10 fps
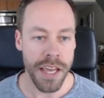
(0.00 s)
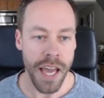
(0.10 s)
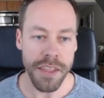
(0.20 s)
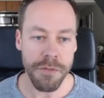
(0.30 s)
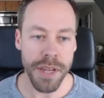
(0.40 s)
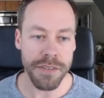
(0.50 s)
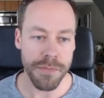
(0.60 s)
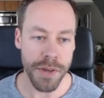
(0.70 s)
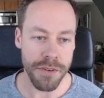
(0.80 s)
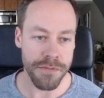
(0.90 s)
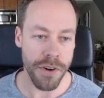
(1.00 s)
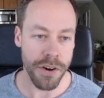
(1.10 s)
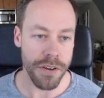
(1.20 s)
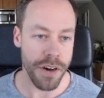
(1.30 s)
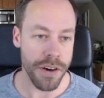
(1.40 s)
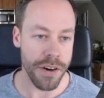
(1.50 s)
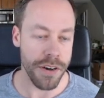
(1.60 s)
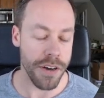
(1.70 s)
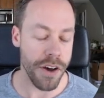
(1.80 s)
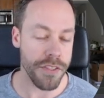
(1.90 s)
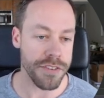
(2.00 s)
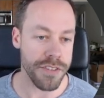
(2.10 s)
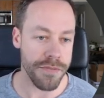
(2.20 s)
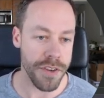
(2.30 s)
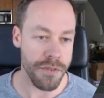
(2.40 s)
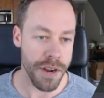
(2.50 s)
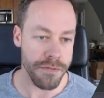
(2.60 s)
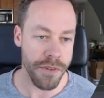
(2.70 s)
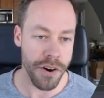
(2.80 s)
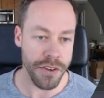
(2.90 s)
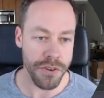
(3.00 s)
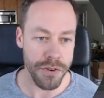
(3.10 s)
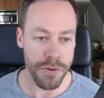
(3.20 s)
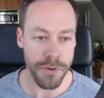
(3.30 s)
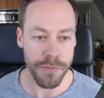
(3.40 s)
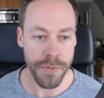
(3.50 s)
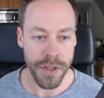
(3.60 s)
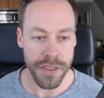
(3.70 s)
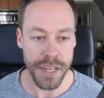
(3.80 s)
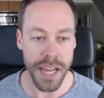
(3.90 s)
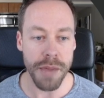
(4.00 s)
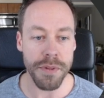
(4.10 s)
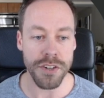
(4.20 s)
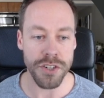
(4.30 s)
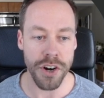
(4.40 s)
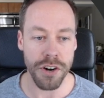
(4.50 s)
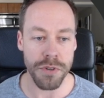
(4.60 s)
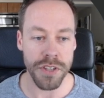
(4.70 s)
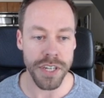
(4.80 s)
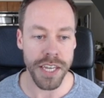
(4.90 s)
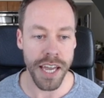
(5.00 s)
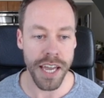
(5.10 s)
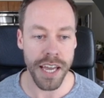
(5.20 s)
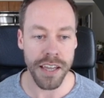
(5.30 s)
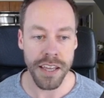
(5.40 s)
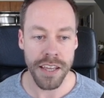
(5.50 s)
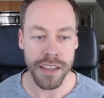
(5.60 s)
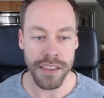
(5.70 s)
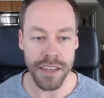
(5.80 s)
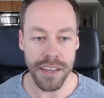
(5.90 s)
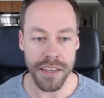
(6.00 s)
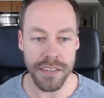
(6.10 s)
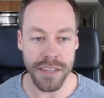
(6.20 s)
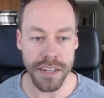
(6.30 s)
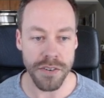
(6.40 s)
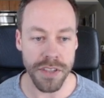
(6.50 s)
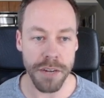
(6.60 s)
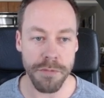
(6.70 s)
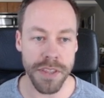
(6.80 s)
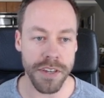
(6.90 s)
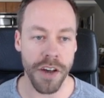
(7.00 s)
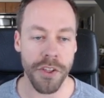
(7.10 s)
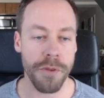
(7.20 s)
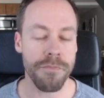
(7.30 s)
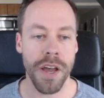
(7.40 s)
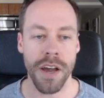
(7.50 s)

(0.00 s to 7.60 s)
And then we have some other uh, other stuff here, right? Volume, the name of the chart we're looking at, the signal line with the color.